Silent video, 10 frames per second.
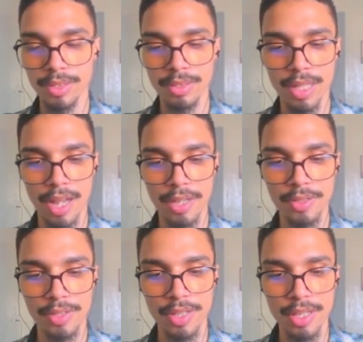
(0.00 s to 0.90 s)

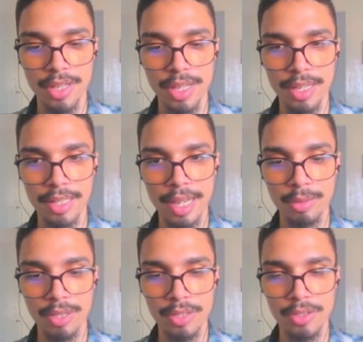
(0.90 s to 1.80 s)
Nice. And now
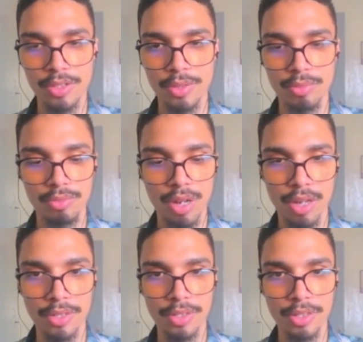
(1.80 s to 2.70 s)
let's
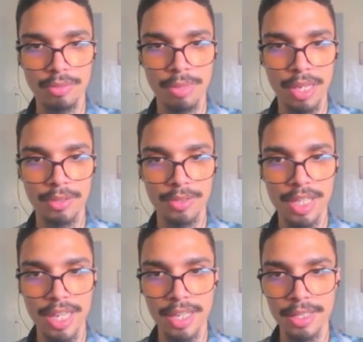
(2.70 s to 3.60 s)
run the command
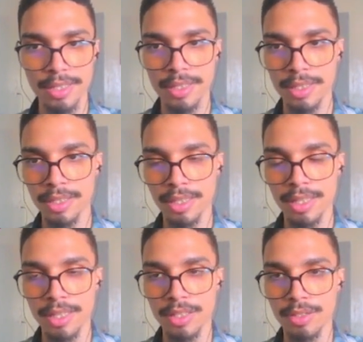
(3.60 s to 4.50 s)
again.
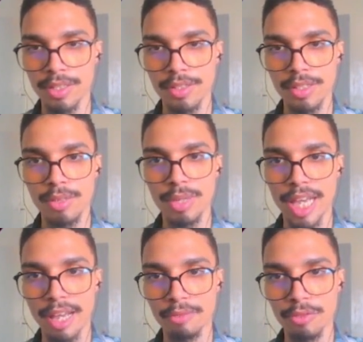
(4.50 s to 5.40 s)
You can see we
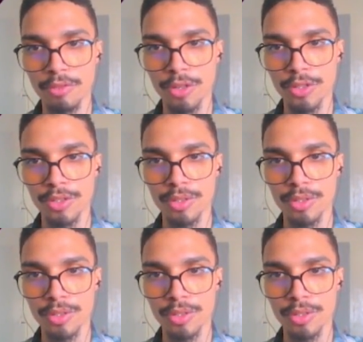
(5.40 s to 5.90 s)
have the first